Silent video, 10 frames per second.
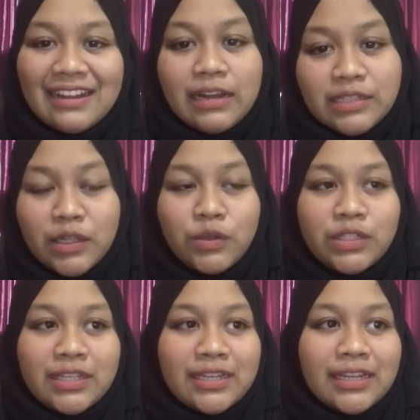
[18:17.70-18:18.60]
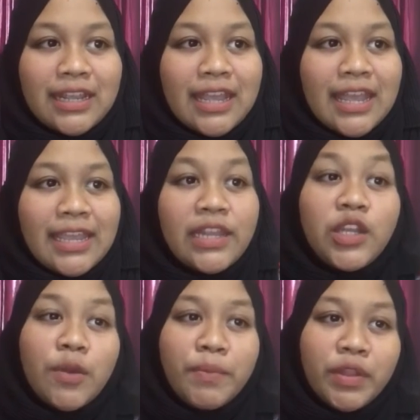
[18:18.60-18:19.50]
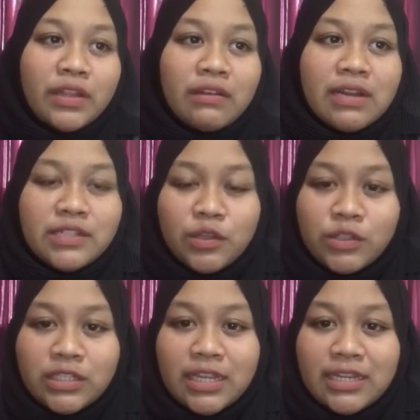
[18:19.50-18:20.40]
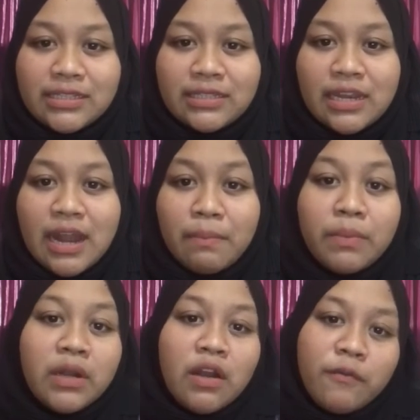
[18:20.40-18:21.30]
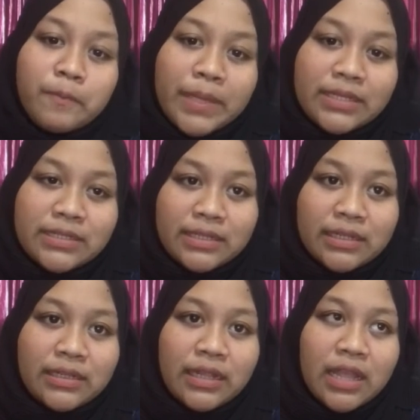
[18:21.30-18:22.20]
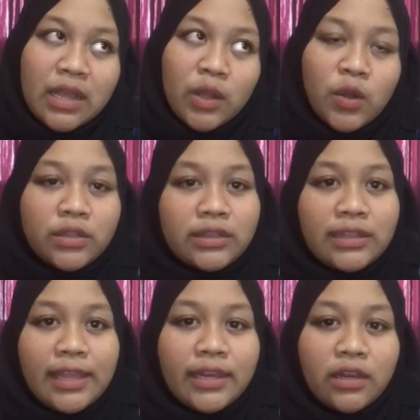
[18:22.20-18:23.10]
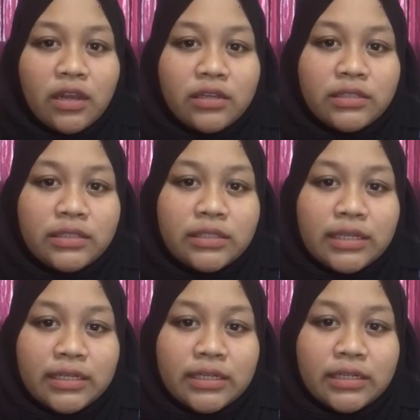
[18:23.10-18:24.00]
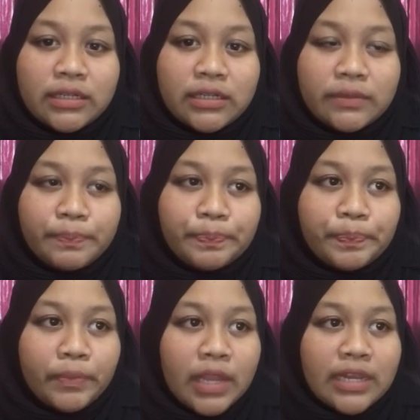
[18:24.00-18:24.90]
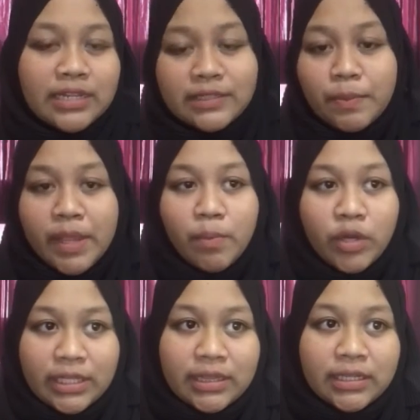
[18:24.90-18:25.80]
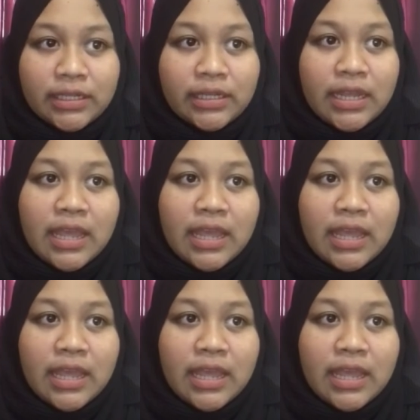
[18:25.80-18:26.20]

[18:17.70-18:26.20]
Resolution. In computer, resolution is the number of pixels contained on a display monitor,